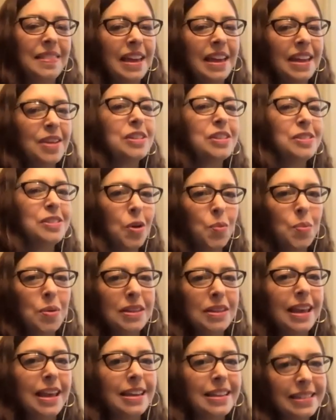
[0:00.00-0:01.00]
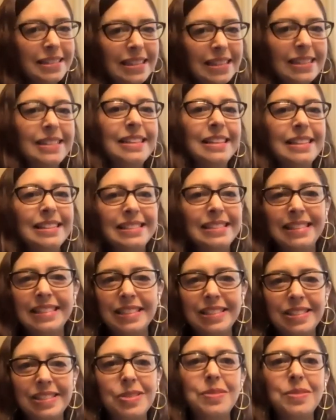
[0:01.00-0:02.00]
then, so related to this, the
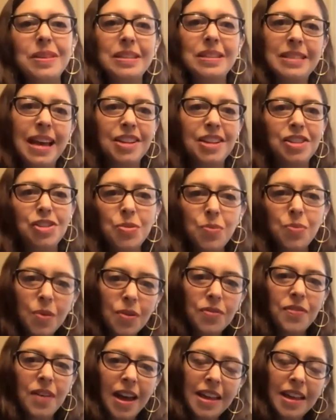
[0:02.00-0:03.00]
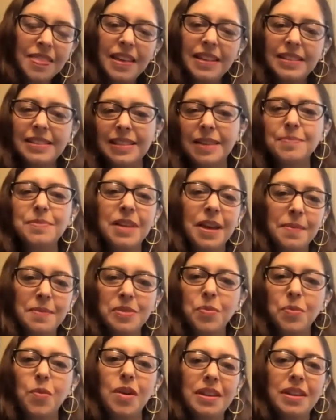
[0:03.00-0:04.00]
soothing touch, you will find that sometimes
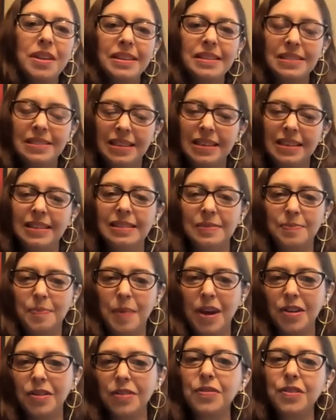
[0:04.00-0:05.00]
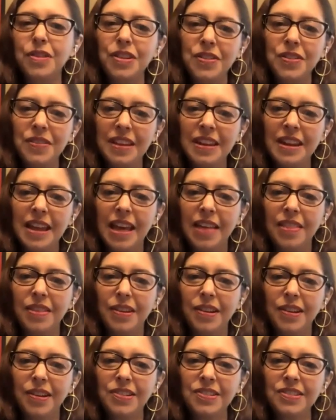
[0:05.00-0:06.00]
one is better for you than
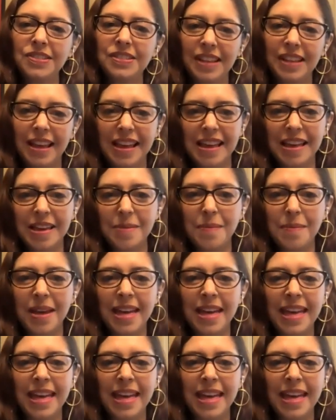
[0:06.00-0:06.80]
others. And